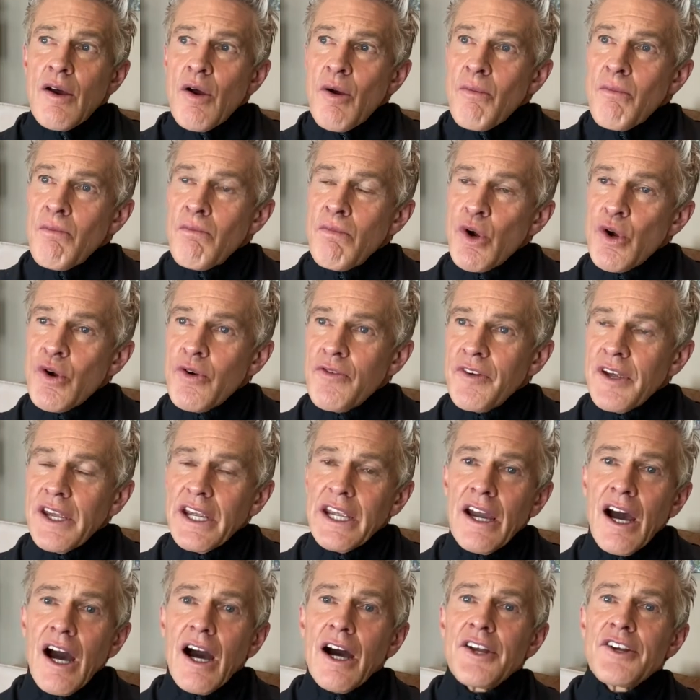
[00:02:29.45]

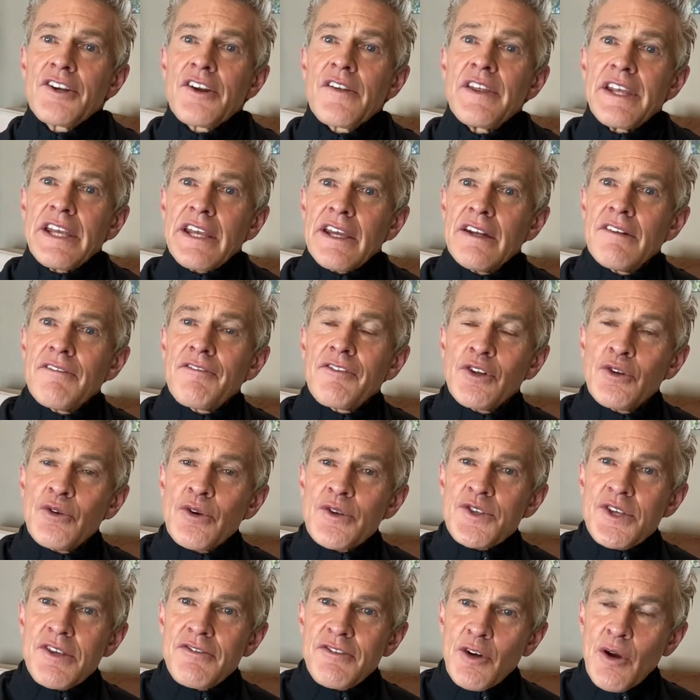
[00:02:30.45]
moving under the
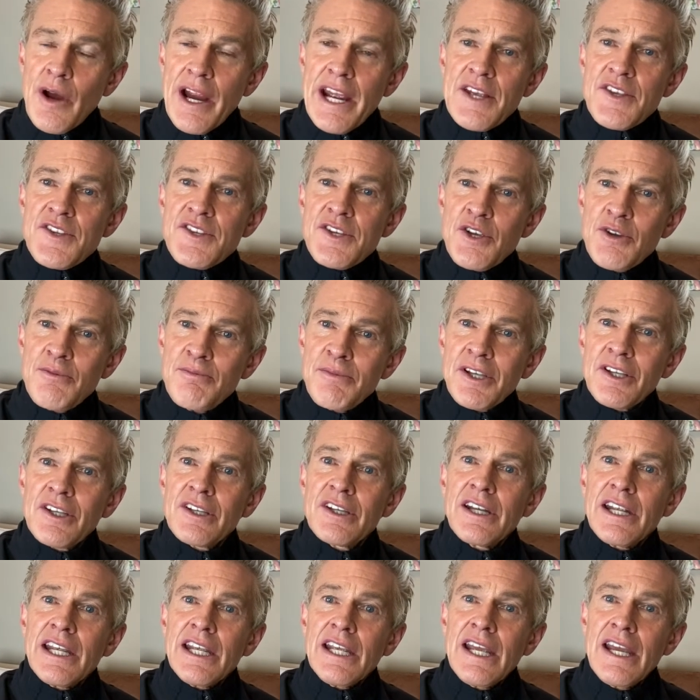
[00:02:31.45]
influence of grace,
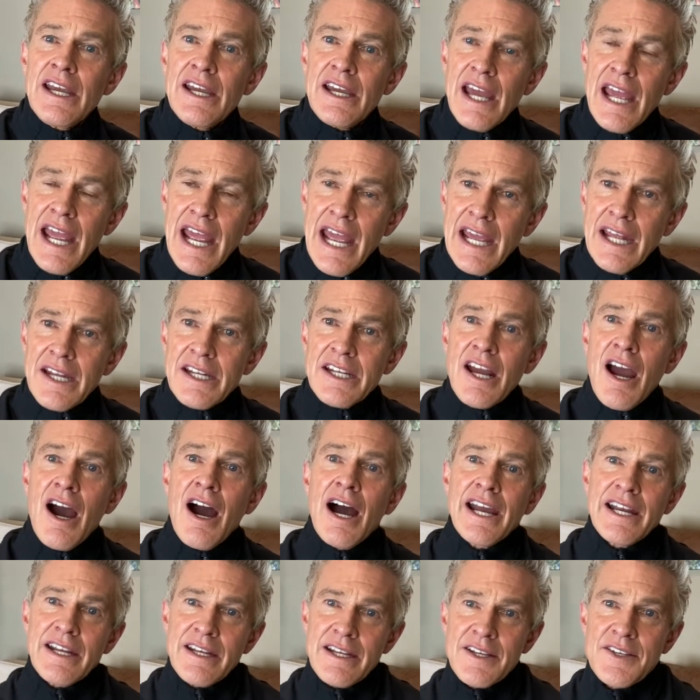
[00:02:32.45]
humility, and
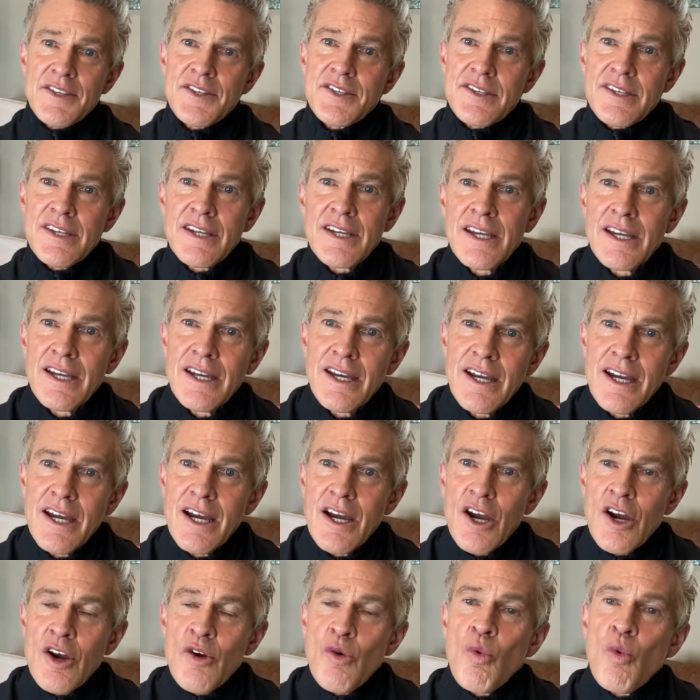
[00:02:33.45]
kindness
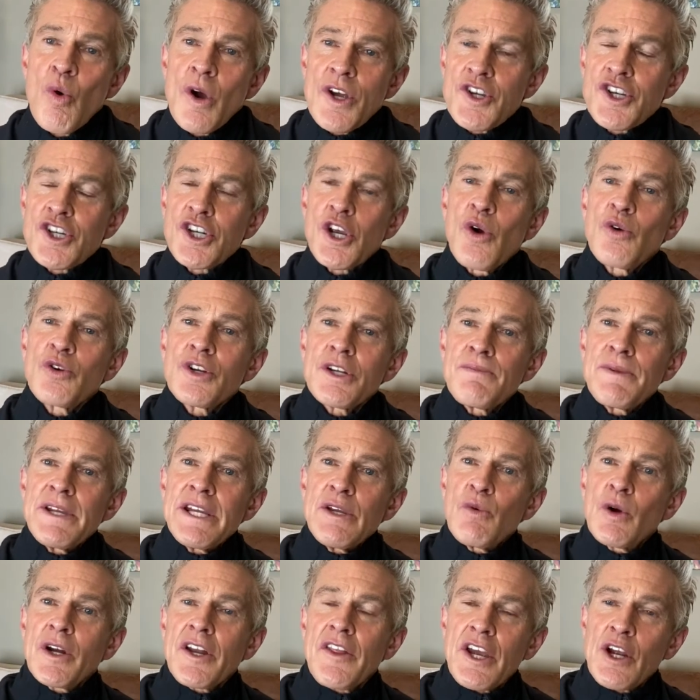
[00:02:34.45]
was shown to be
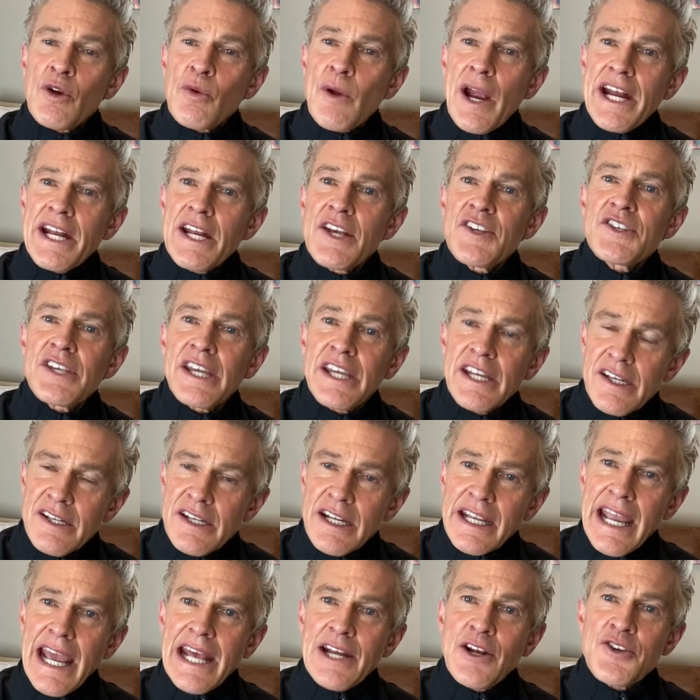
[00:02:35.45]
one of the greatest
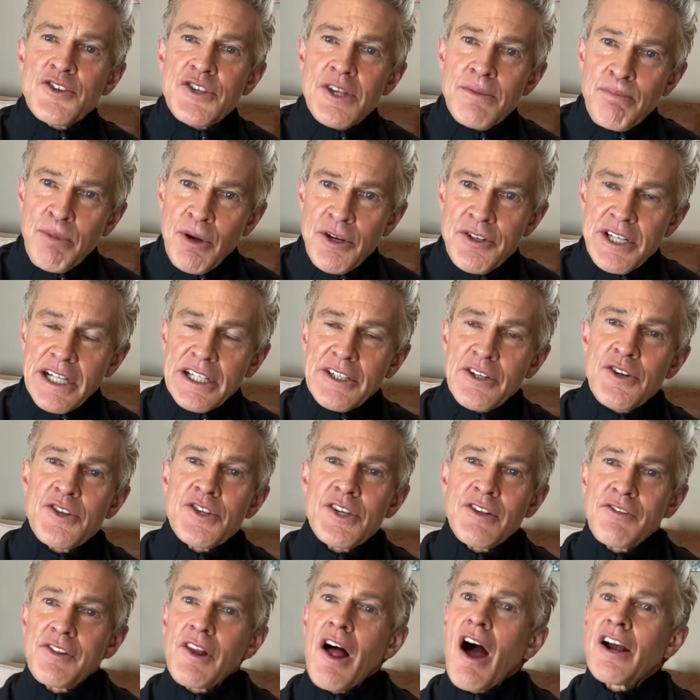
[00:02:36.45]
indicators and predictors
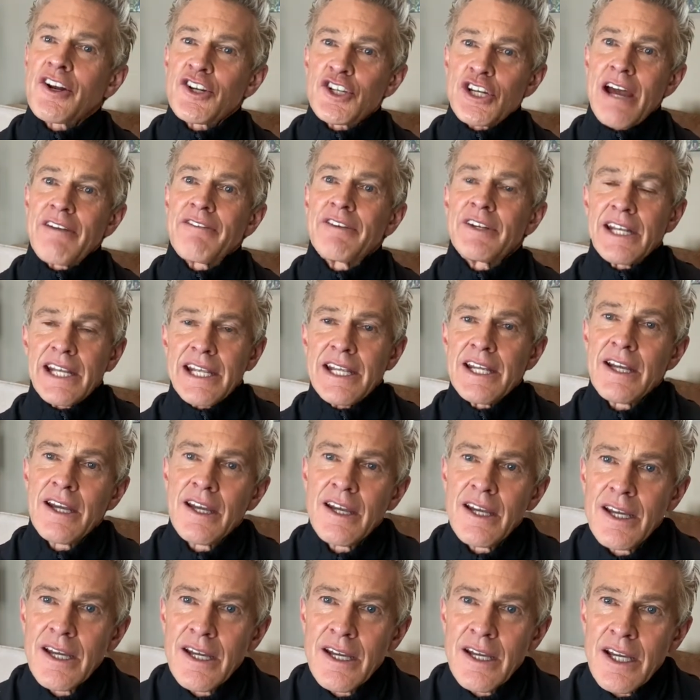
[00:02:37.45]
of longevity.
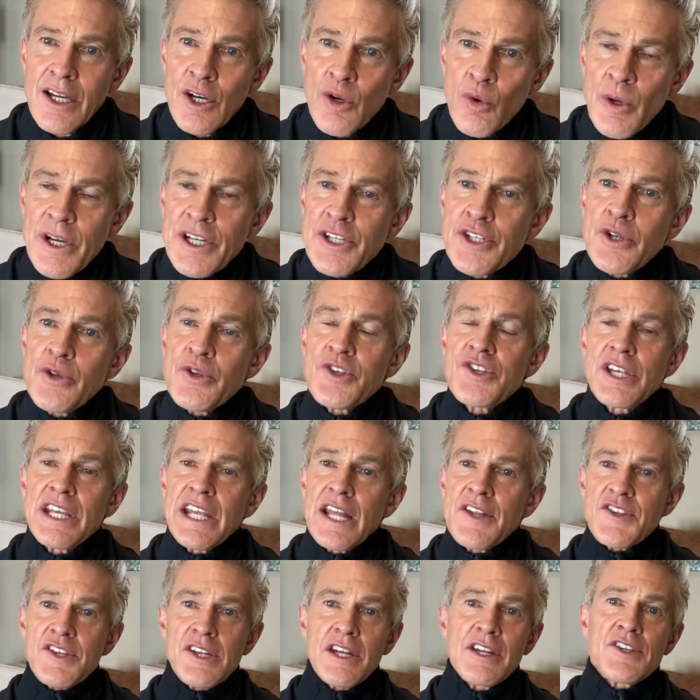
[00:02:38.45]
Reduce the
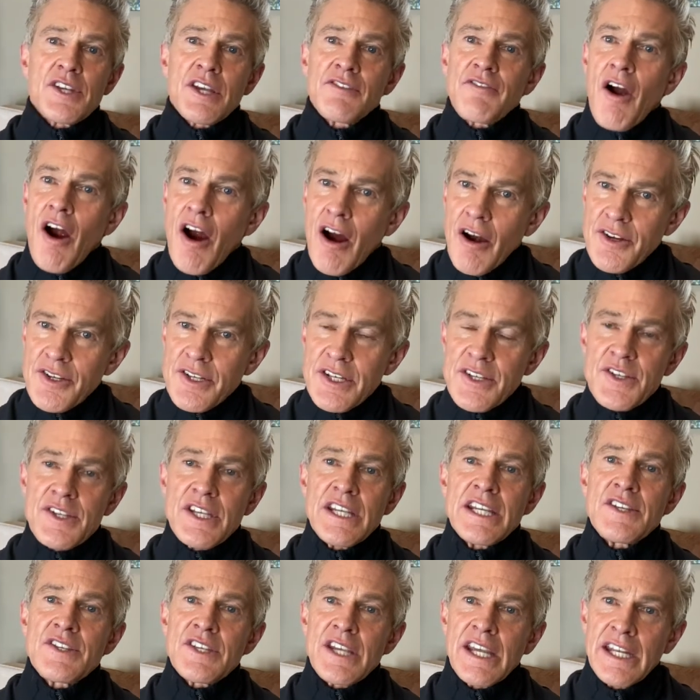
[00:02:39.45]
incidence of heart
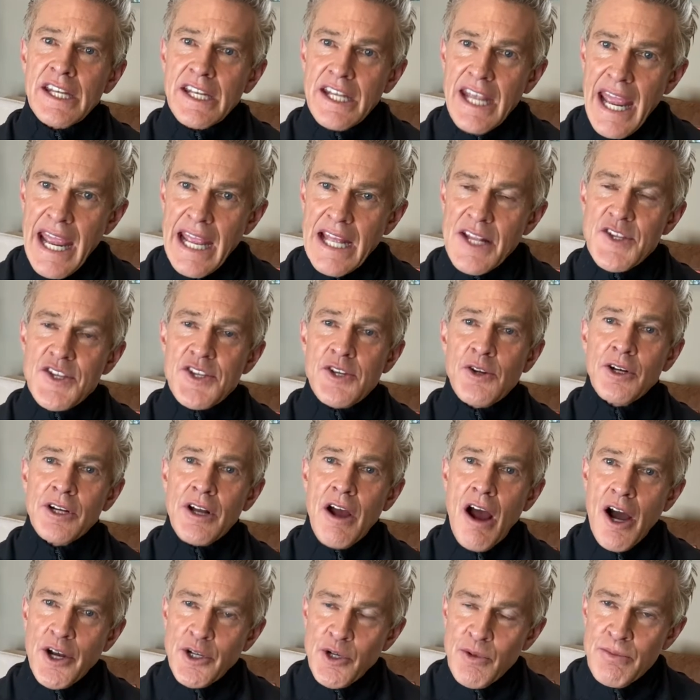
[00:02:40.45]
disease and cancer and
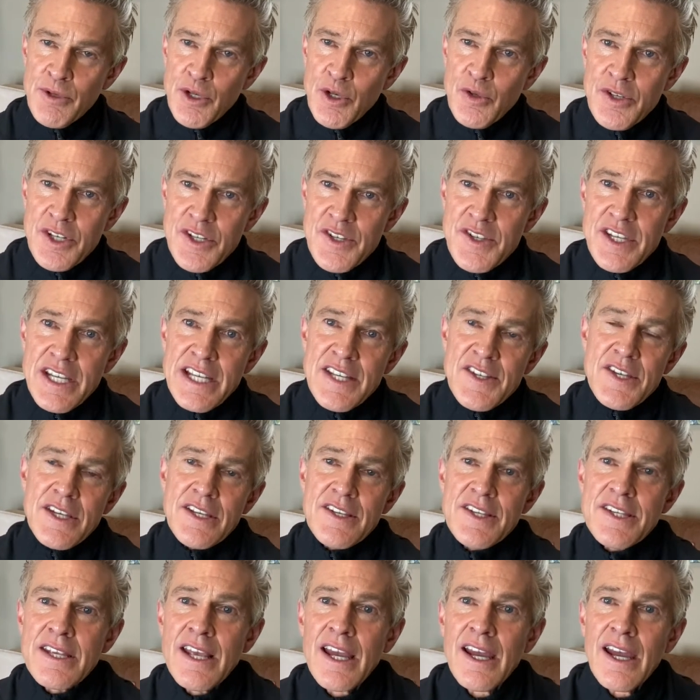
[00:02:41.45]
autoimmune
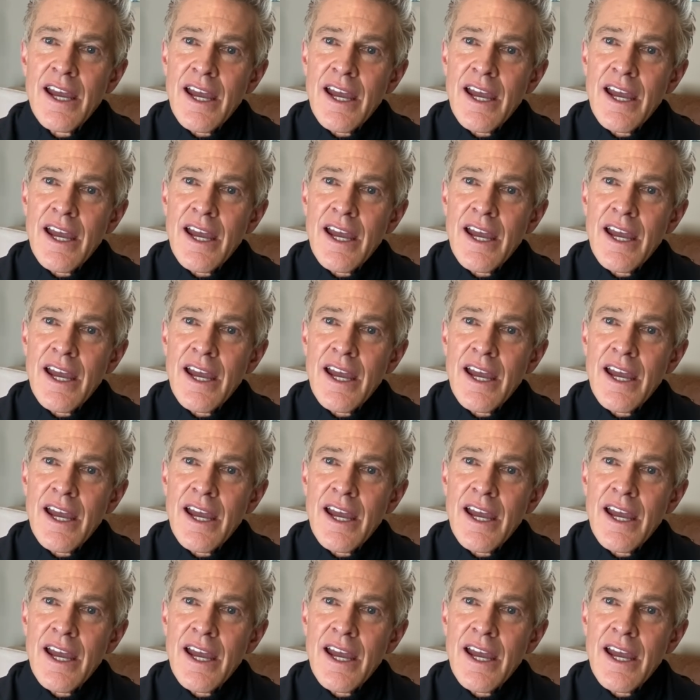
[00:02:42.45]
diseases.